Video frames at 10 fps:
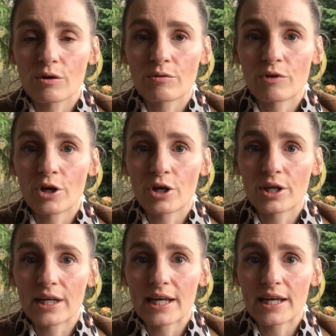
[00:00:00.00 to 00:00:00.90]
of
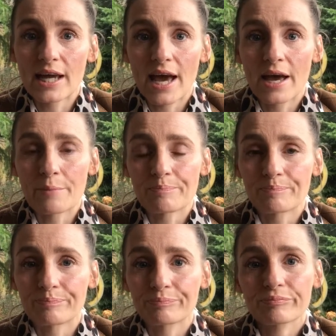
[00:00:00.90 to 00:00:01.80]
early
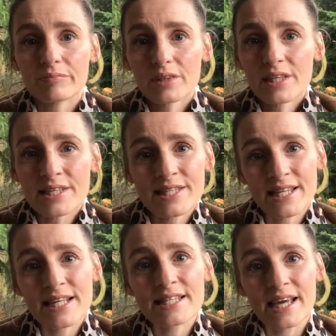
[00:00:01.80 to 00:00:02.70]

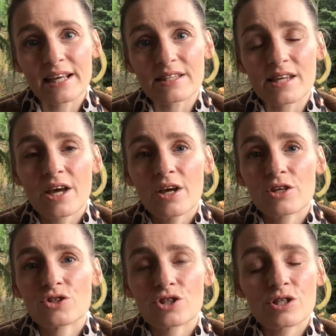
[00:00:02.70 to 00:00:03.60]
seatings.
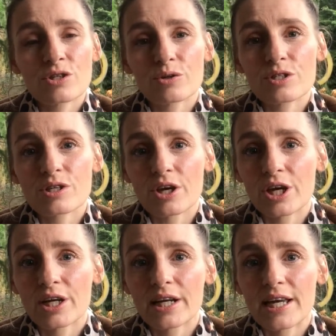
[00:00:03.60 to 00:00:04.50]
Just those
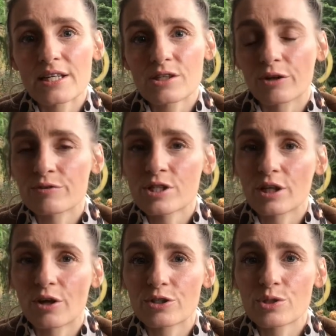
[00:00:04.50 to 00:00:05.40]
early sort of
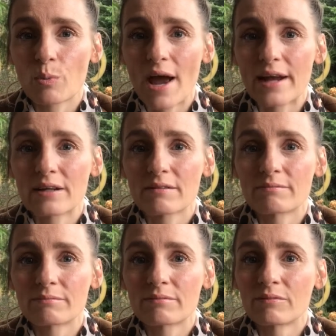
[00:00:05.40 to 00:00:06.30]
slots when,
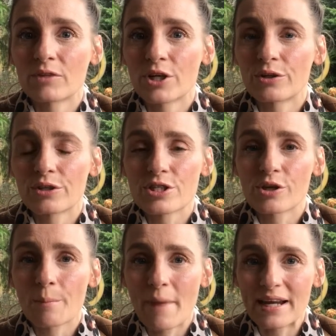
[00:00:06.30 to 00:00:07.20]
you know, there's
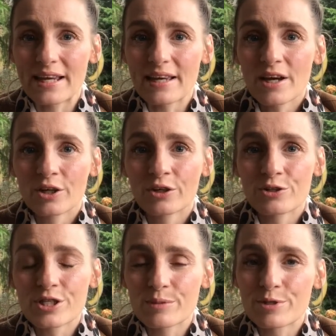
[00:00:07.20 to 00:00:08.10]
not many
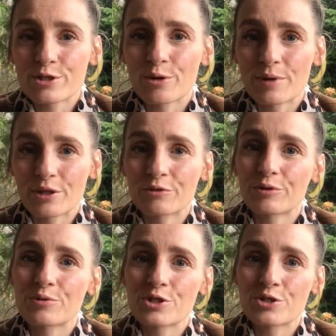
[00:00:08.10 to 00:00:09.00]
customers coming
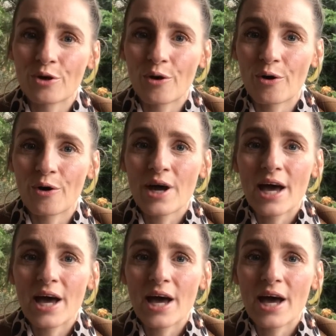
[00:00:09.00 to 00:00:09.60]
through the door,